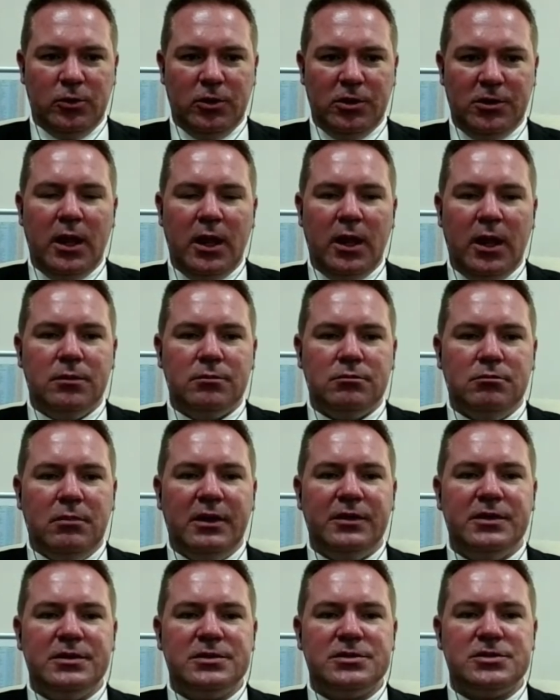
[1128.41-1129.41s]
Mothers
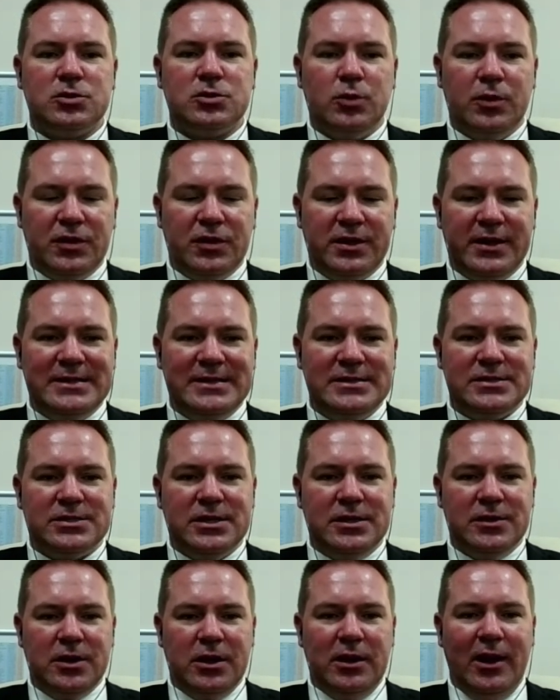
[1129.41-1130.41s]
with kids in the
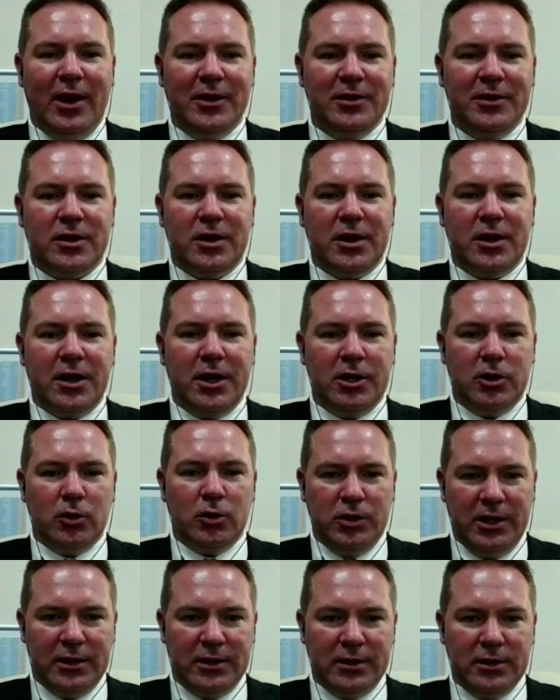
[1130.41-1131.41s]
9th grade or
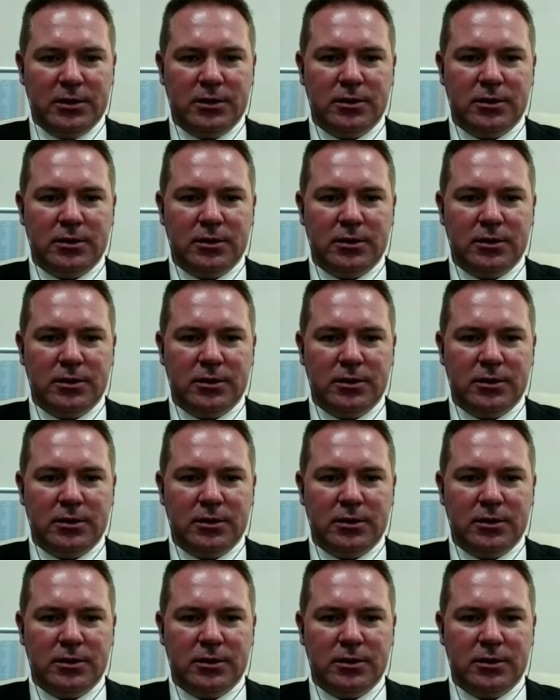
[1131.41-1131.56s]
younger,